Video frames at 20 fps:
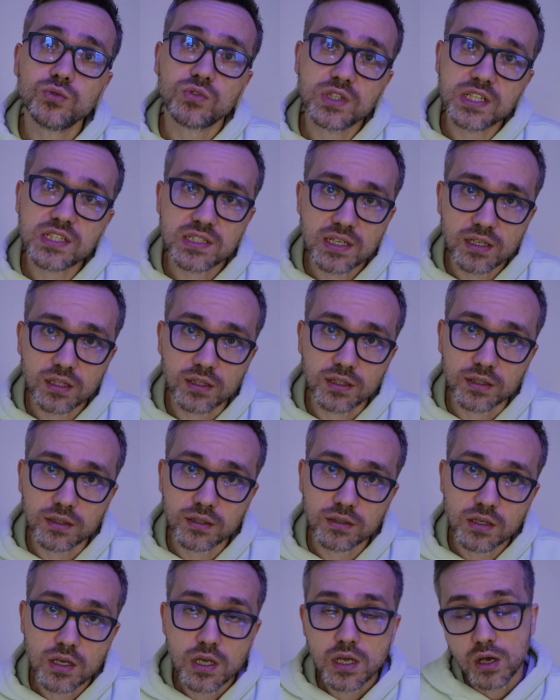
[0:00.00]
resell
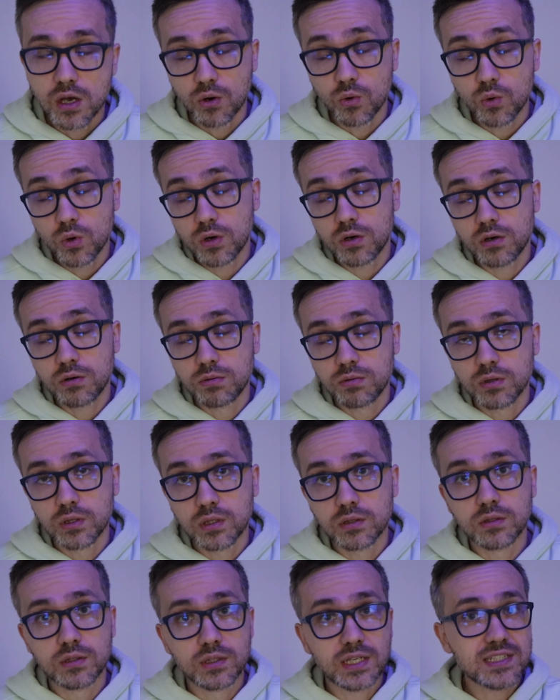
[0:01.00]
it. Or
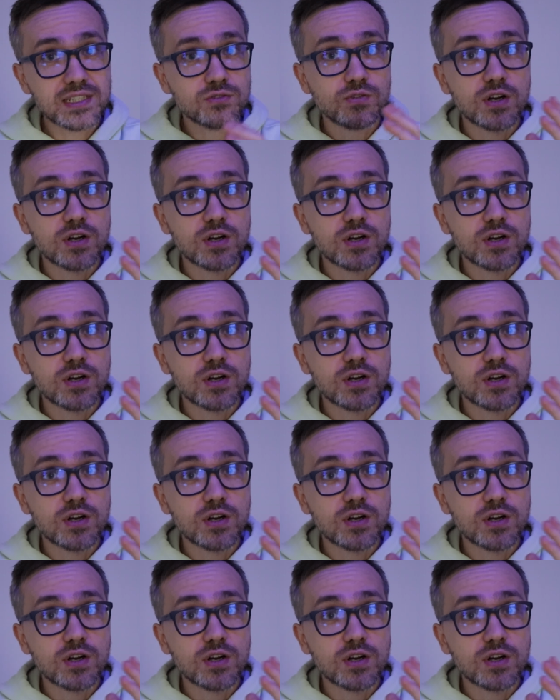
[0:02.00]
let's